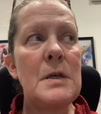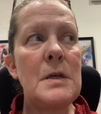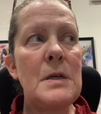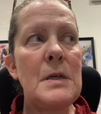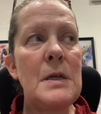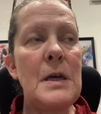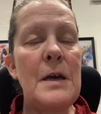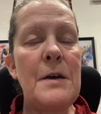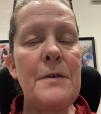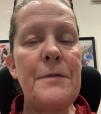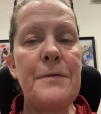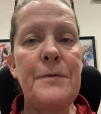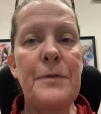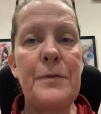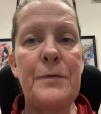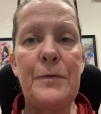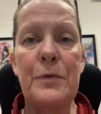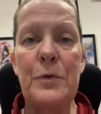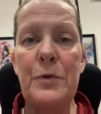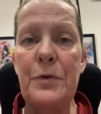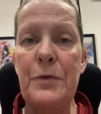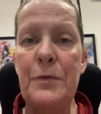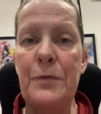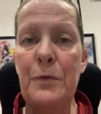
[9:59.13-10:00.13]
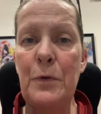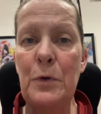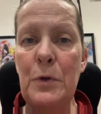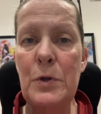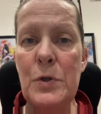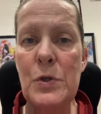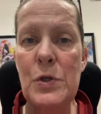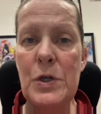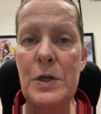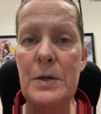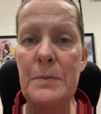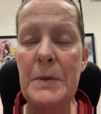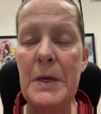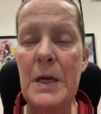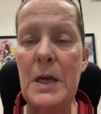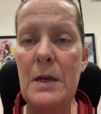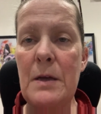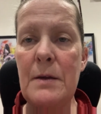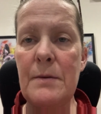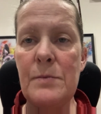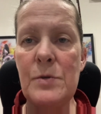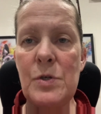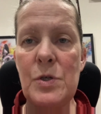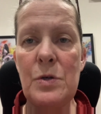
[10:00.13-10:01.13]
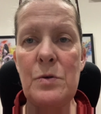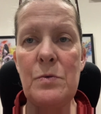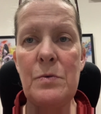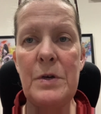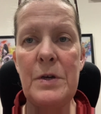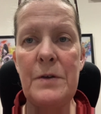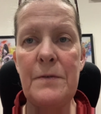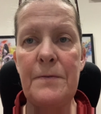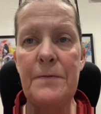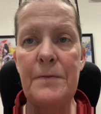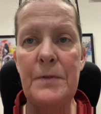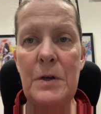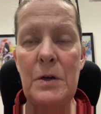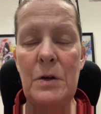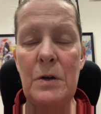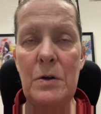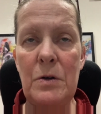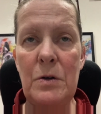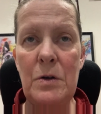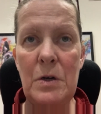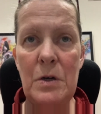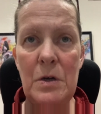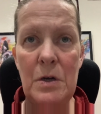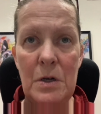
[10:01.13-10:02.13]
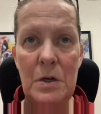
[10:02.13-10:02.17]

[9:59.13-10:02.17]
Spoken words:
F for full tummy. So if they're